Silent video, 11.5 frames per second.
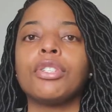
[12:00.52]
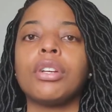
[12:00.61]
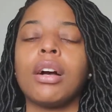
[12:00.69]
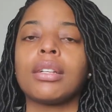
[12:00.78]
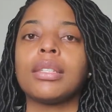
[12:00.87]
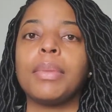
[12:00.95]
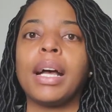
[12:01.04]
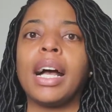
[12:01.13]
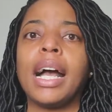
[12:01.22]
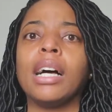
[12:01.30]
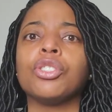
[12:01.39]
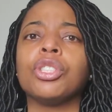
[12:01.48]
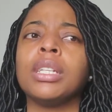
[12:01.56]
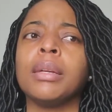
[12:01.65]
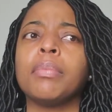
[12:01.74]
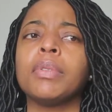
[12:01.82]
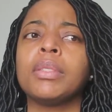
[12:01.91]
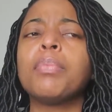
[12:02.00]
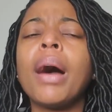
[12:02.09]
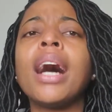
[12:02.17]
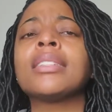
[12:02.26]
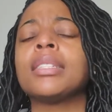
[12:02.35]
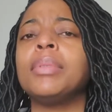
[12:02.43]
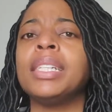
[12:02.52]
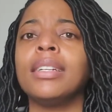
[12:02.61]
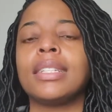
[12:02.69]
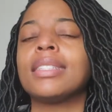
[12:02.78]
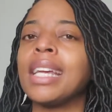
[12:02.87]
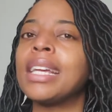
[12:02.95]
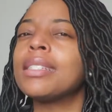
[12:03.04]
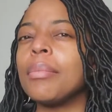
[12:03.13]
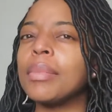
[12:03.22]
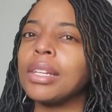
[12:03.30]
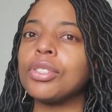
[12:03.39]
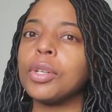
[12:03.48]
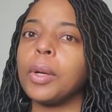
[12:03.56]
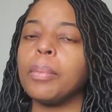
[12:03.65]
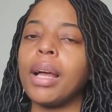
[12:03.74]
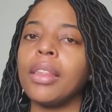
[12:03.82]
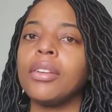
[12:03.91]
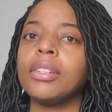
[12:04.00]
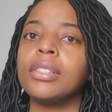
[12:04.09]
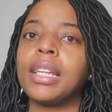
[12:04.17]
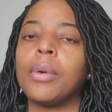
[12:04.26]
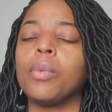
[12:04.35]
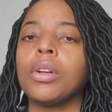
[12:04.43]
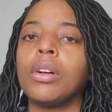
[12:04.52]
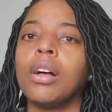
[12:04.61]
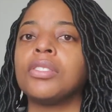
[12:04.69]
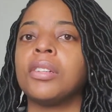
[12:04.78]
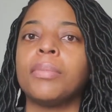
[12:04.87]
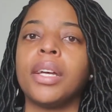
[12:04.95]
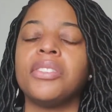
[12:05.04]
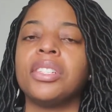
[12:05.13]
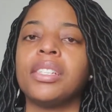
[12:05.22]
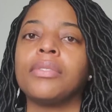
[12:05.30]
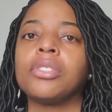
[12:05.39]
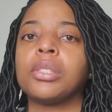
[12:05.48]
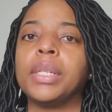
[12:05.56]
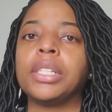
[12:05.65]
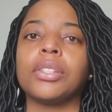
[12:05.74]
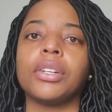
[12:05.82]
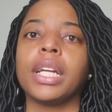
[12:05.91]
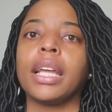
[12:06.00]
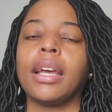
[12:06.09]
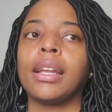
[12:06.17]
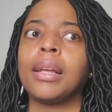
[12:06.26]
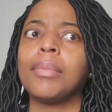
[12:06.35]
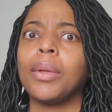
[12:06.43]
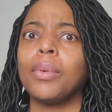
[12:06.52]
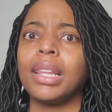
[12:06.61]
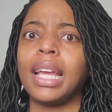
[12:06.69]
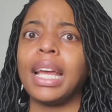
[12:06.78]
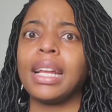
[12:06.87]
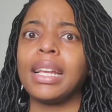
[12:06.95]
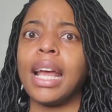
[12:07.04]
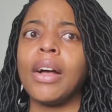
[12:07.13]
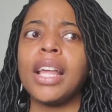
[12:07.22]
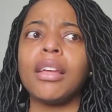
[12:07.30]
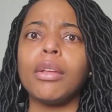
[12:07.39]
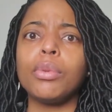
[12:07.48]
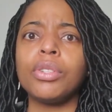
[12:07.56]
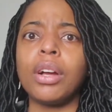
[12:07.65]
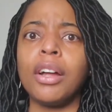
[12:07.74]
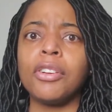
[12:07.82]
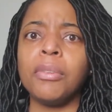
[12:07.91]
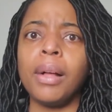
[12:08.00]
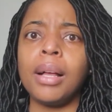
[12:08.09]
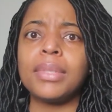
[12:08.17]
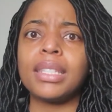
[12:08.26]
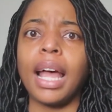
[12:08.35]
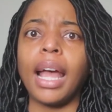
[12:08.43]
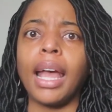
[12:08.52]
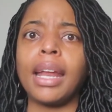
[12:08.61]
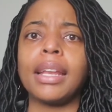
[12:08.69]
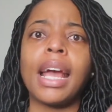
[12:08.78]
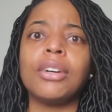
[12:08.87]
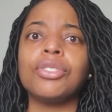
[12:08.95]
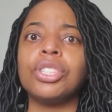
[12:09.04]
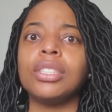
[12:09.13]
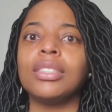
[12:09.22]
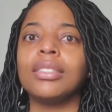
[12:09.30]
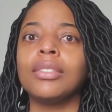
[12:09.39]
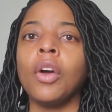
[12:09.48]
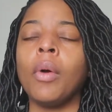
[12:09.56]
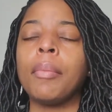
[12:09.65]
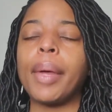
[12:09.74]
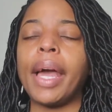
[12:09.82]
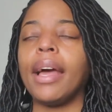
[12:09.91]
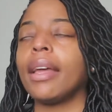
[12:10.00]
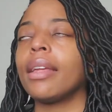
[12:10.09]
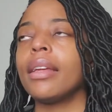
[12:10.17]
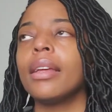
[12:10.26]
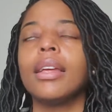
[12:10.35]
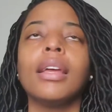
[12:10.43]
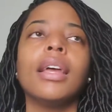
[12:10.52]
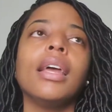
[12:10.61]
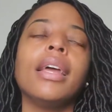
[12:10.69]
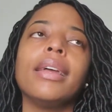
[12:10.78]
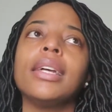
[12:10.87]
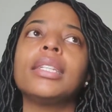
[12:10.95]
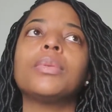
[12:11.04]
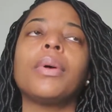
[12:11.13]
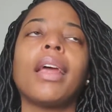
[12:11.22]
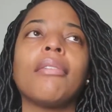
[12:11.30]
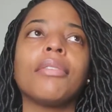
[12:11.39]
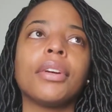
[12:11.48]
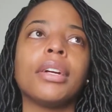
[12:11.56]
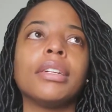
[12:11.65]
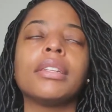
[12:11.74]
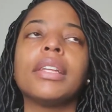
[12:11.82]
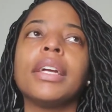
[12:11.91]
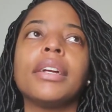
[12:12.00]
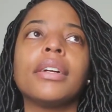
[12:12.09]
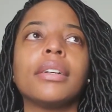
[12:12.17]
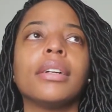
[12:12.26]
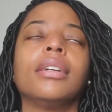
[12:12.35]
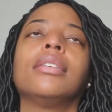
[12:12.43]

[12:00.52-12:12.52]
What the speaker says: talks about how she's possibly going to say something to her mother that will cause her mother to never speak to her again. And I'm like, what the heck now? I thought you were on your mom's side. Now she's going back? It's whatever. They're